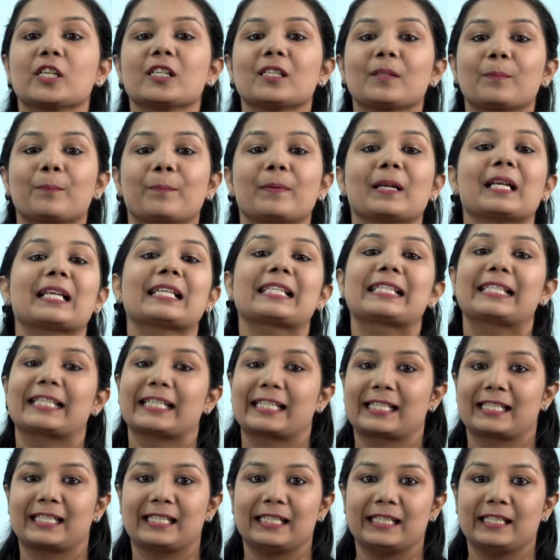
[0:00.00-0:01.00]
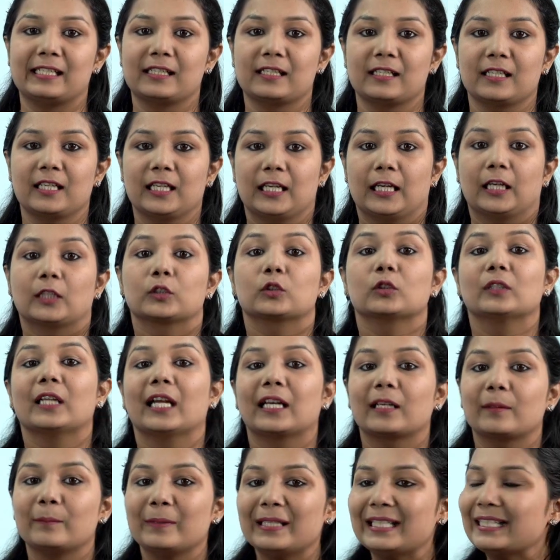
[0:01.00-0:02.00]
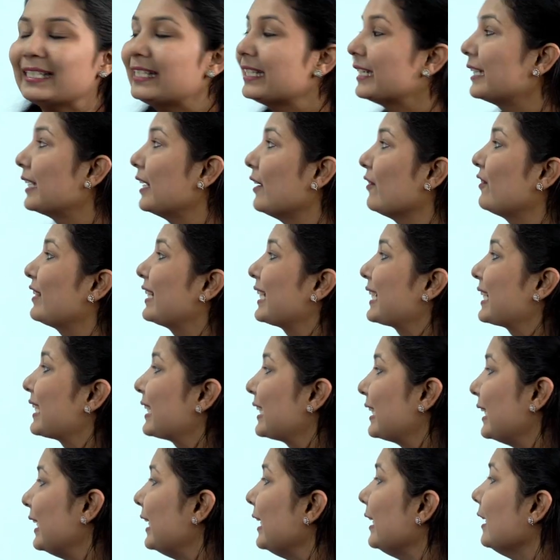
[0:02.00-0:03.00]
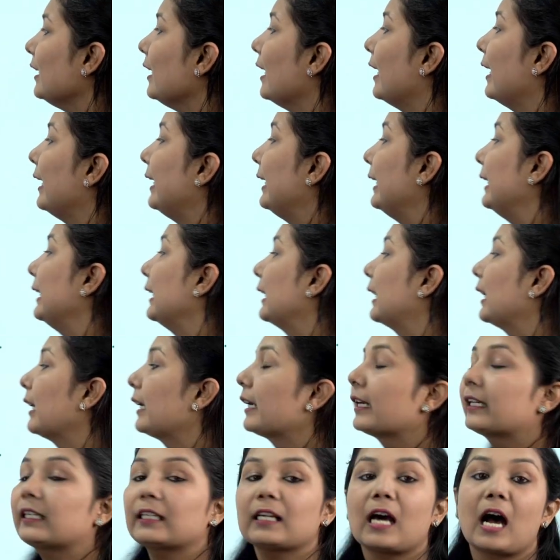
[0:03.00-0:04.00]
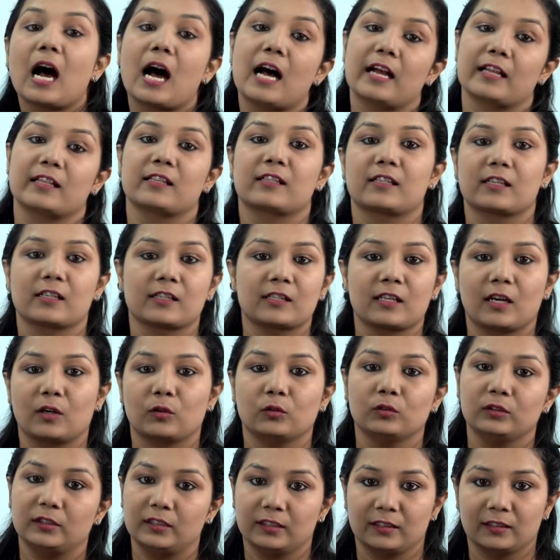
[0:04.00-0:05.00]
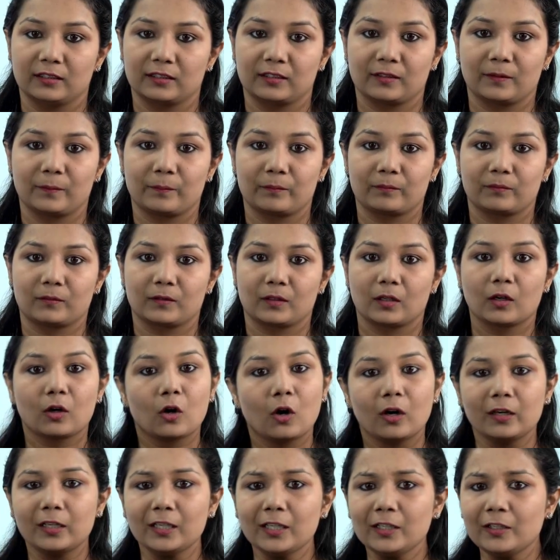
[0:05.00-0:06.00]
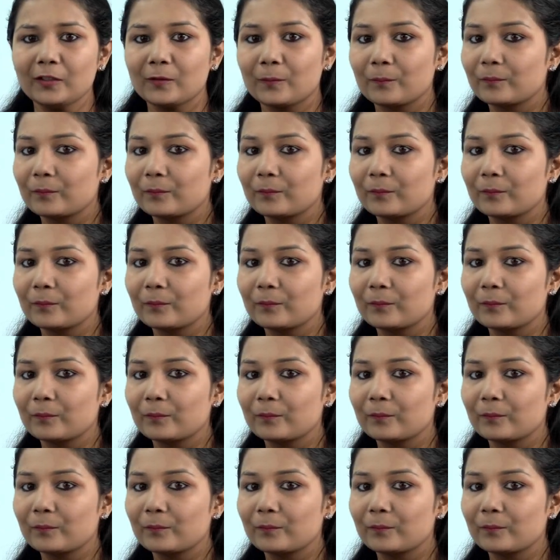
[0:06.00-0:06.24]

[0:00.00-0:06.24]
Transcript: is plus 16. So that means he gave 16 incorrect answers out there. Got it?